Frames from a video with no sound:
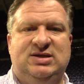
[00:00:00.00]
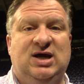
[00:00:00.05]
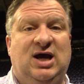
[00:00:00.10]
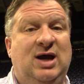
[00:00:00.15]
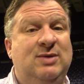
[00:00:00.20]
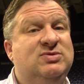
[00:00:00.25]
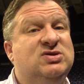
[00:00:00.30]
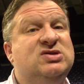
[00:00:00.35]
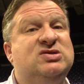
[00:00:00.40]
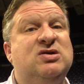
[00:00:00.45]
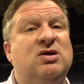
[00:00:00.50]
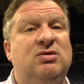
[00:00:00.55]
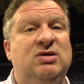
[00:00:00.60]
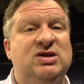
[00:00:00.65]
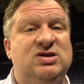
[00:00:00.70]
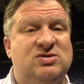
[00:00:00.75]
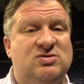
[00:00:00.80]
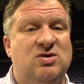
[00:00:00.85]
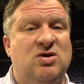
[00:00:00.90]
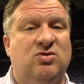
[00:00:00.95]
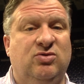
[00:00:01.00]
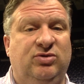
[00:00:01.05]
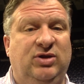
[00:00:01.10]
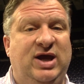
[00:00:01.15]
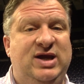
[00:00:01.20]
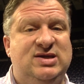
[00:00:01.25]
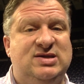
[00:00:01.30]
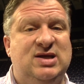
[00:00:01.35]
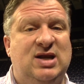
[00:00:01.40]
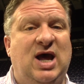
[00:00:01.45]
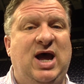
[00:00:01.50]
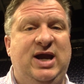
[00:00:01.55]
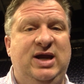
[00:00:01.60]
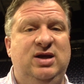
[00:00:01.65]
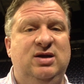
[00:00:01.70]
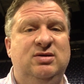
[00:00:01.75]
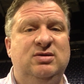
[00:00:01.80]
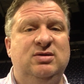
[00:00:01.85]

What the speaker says: times, and certainly struggled late tonight,